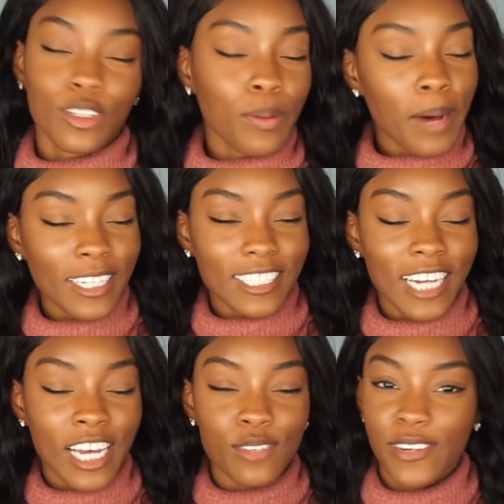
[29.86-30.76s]
do
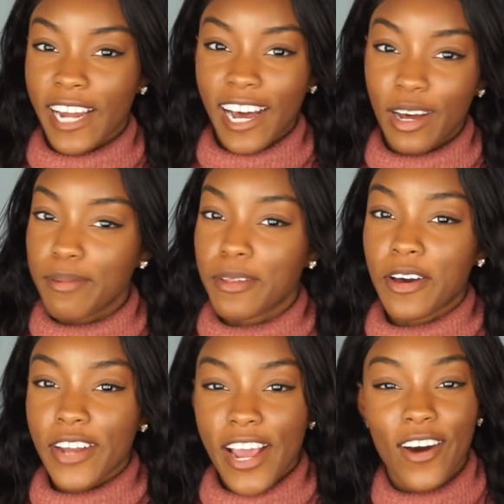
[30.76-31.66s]
apologize for not
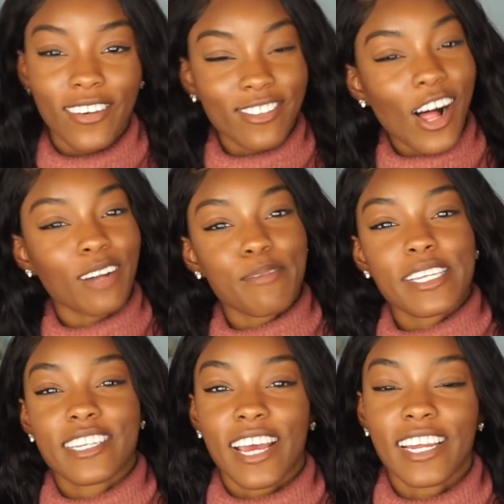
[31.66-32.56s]
uploading on
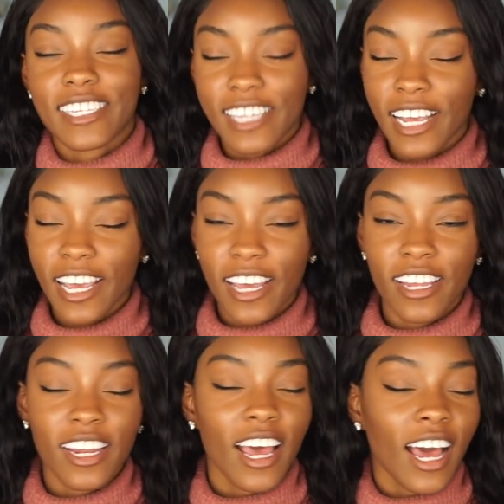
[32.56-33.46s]
Vlogmas Day
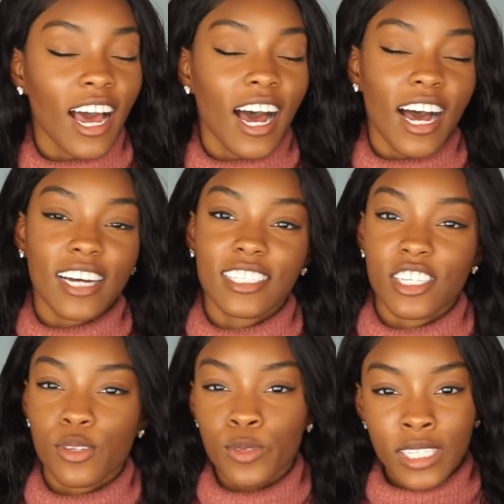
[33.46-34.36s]
ten. I
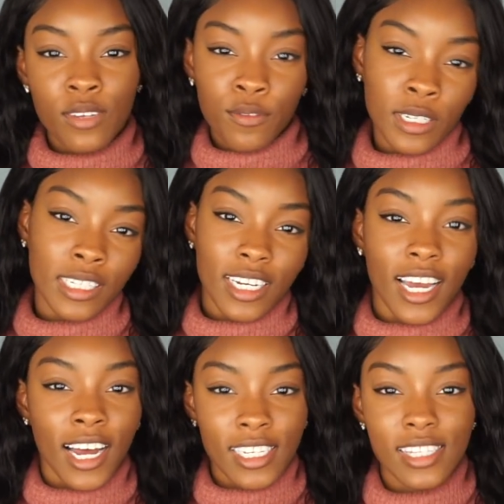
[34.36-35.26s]
just wasn't feeling the
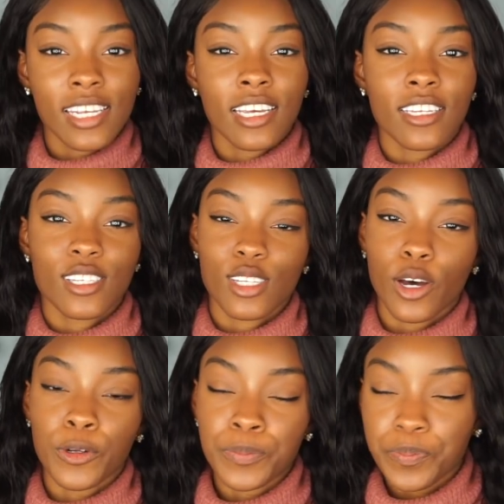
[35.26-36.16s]
content,
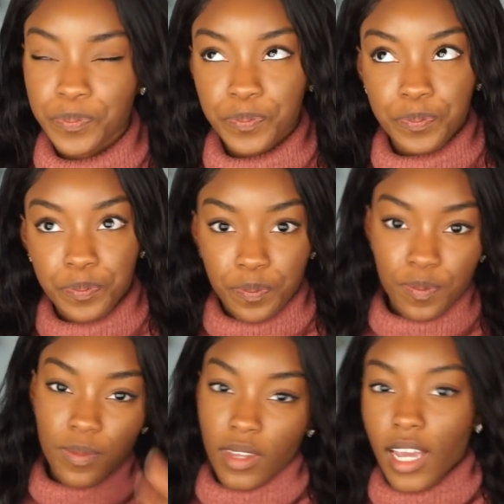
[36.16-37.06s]
so
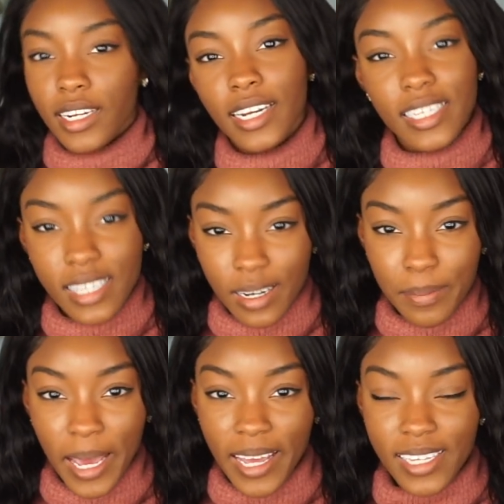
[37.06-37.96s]
that's in the
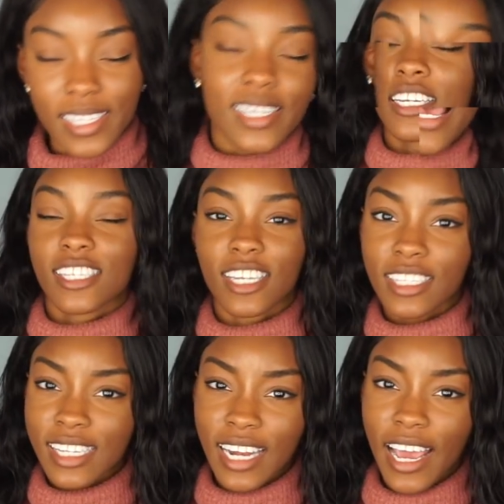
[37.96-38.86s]
past. So
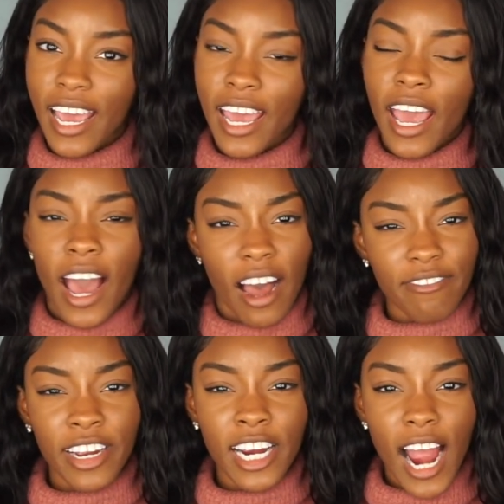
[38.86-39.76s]
today, I
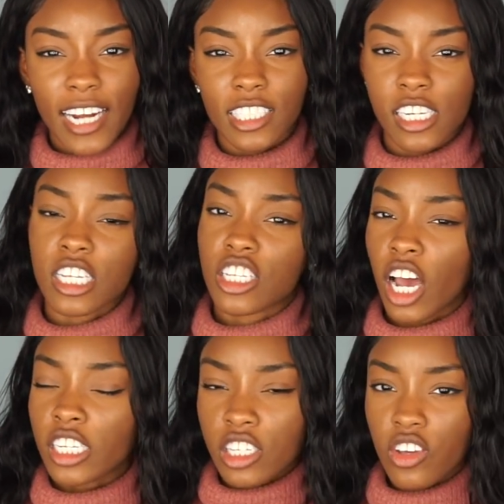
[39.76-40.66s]
figure I just
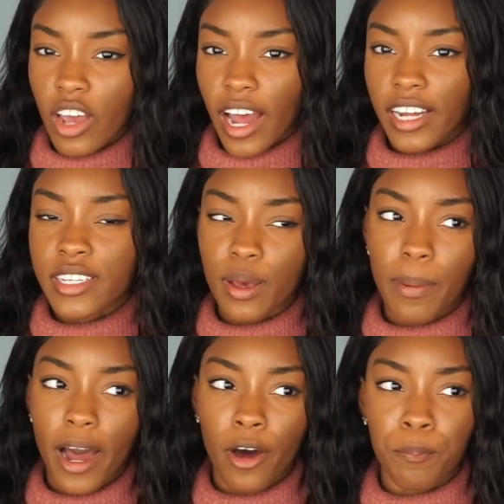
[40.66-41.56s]
talk to you guys
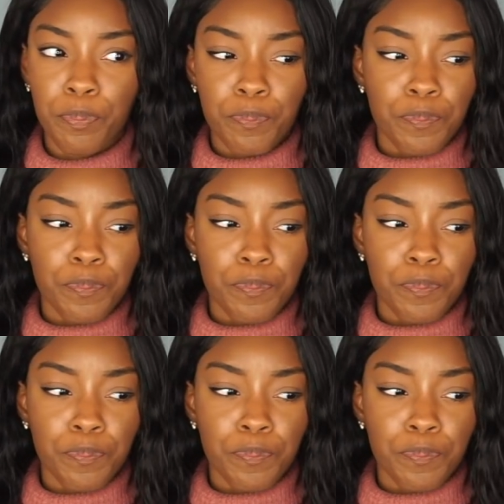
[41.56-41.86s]
about